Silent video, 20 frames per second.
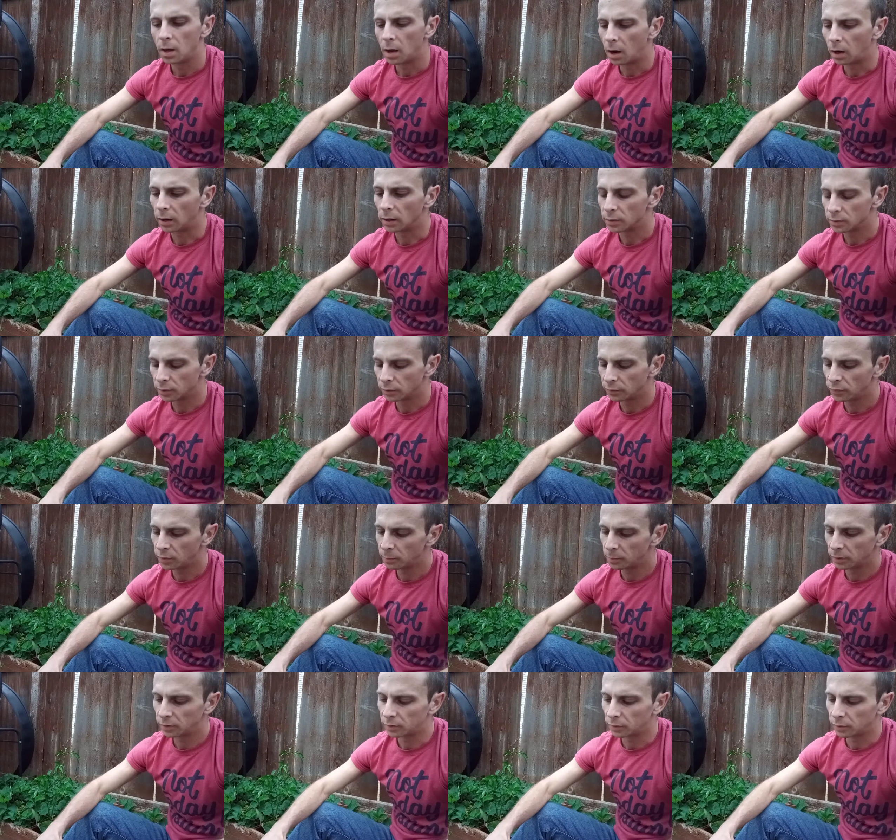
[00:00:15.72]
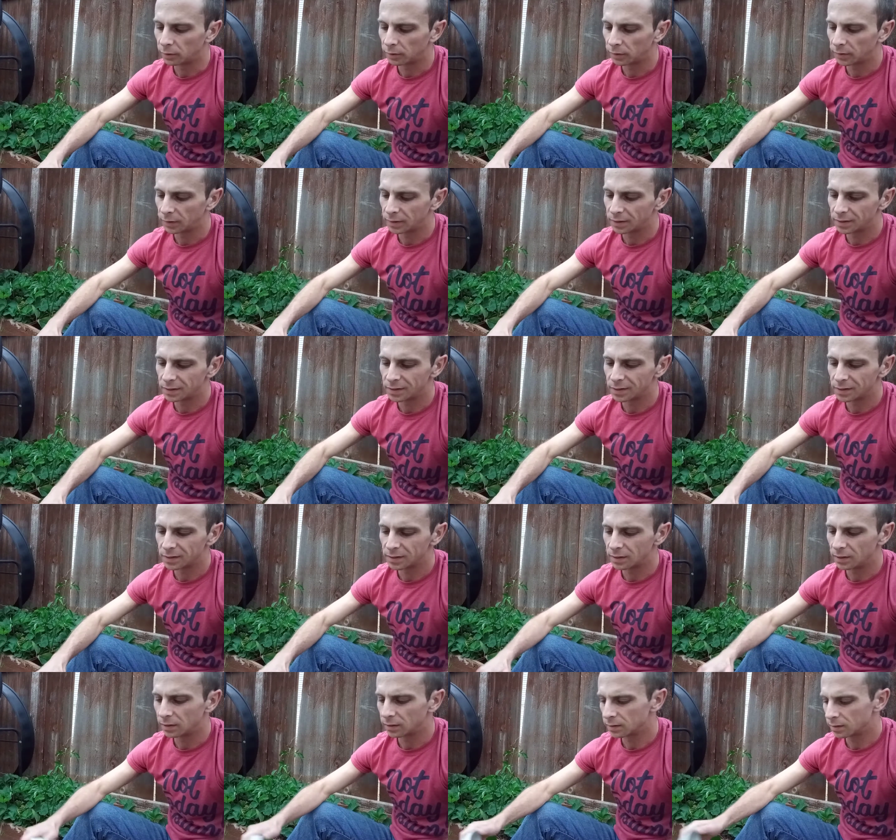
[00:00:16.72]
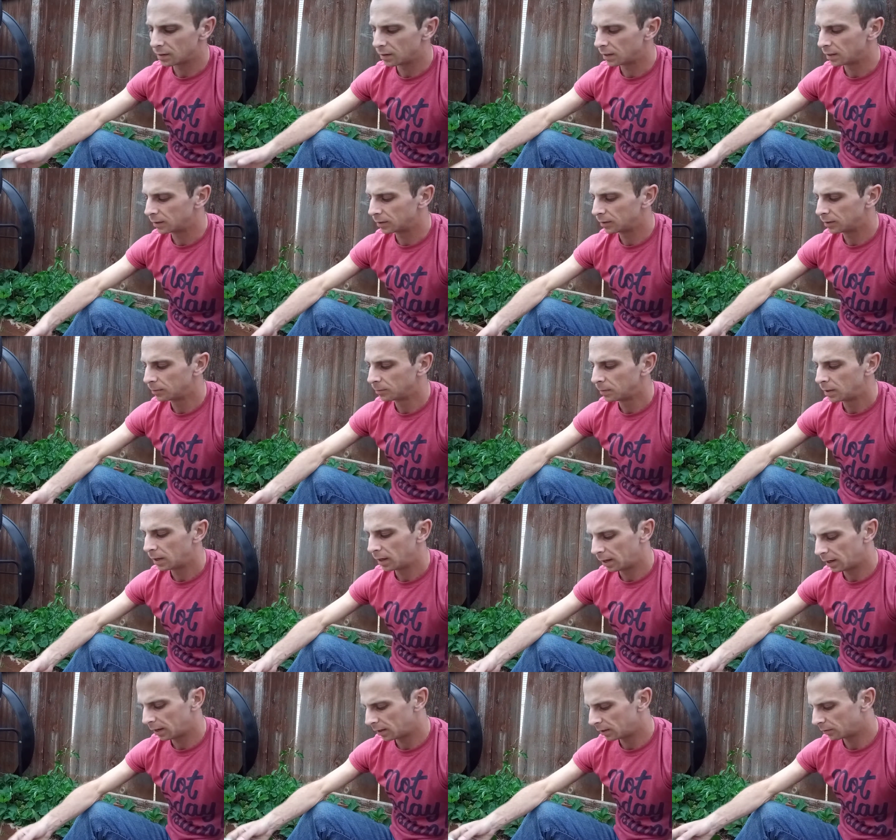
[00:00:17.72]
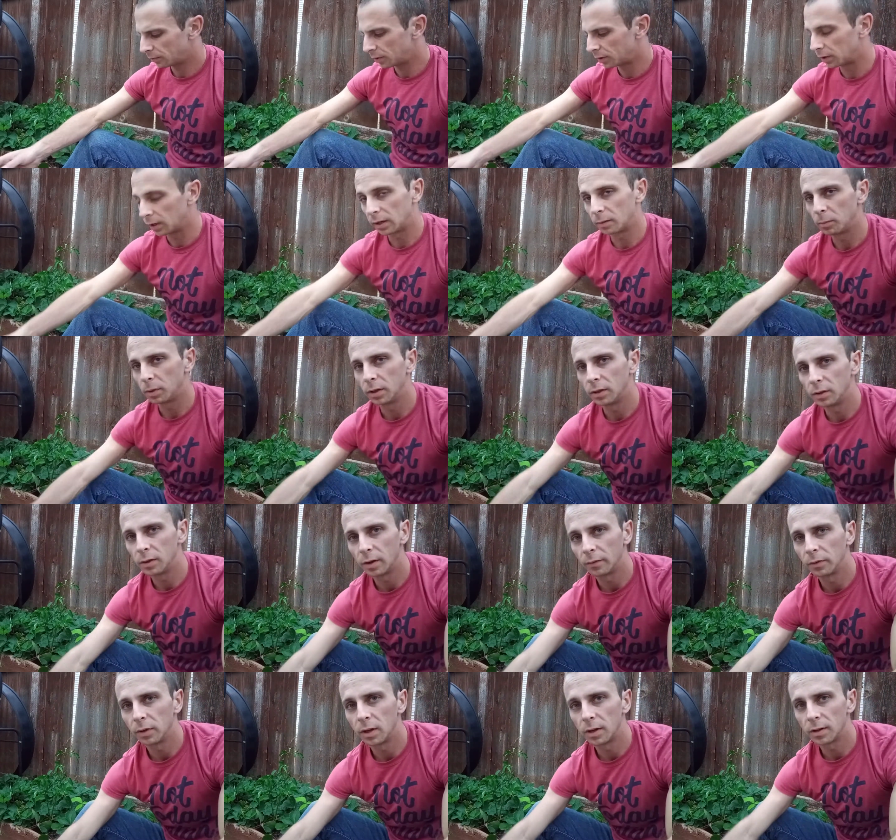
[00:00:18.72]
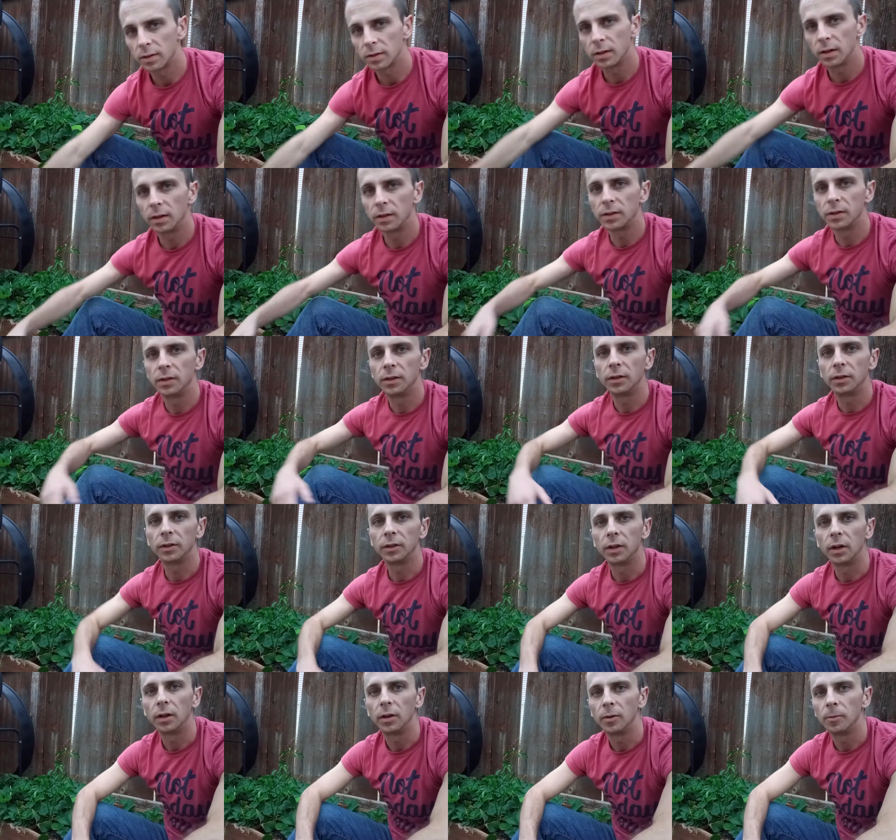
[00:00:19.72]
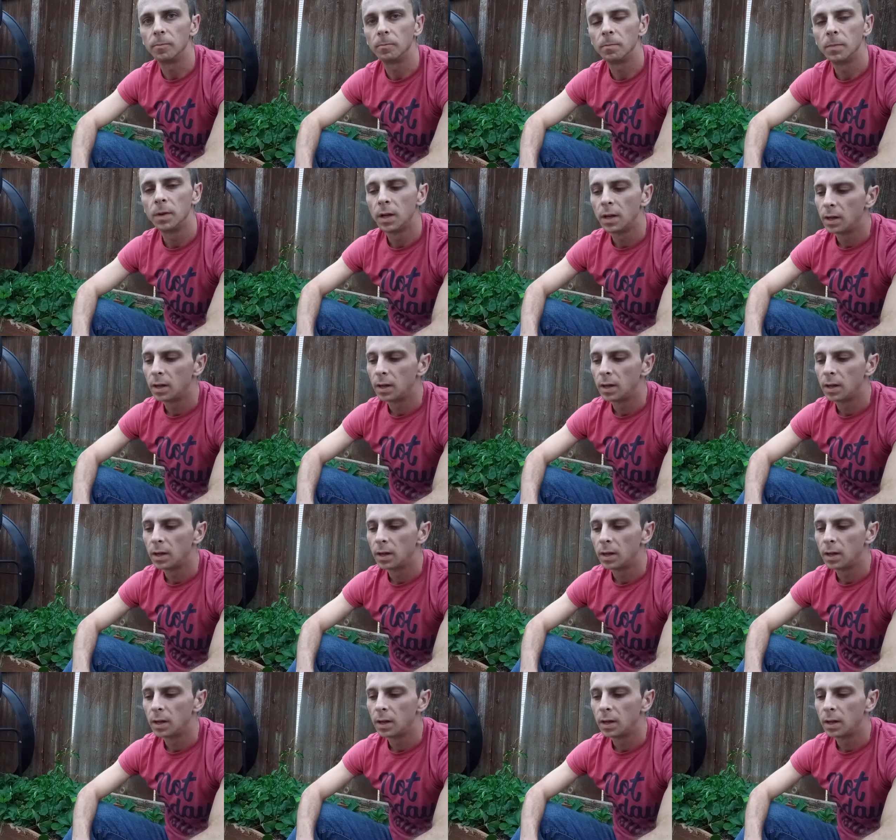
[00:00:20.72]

All right, so if you've been growing things that slugs like, and if you're like me and you have a lot of slugs in your garden,